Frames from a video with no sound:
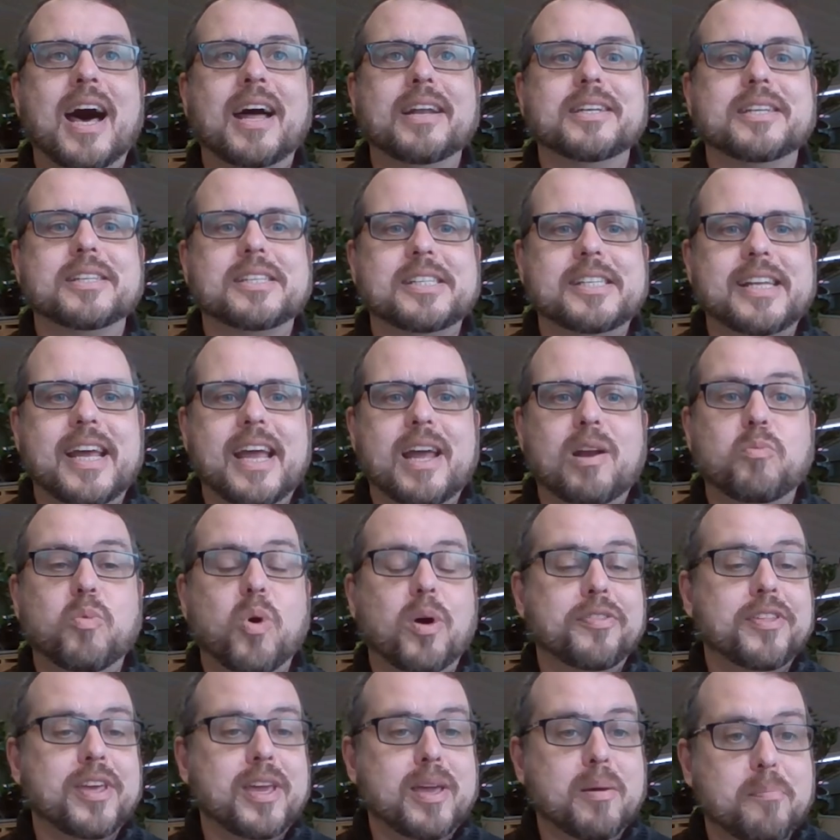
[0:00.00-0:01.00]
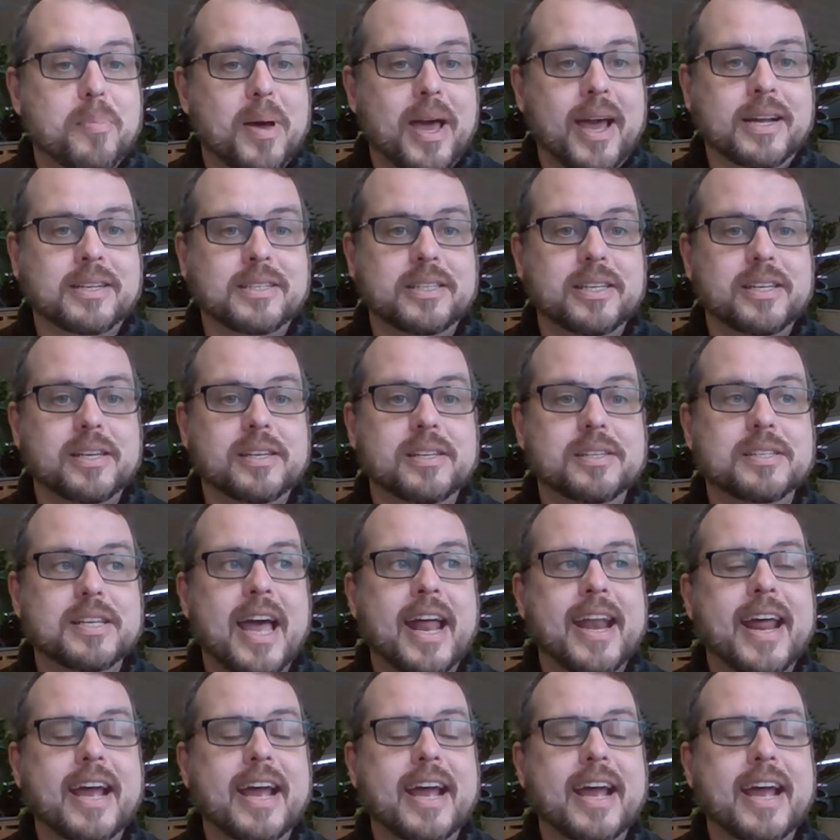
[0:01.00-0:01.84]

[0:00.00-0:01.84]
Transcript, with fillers: to understand what the impact is,